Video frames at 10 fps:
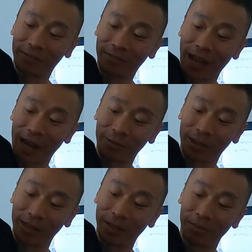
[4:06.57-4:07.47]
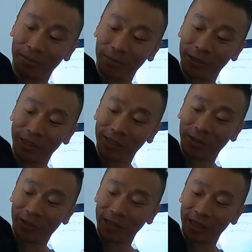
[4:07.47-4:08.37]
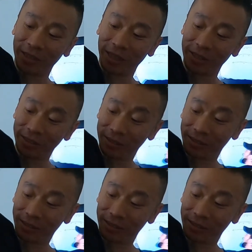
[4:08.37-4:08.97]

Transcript: flag with the Marine Corps logo.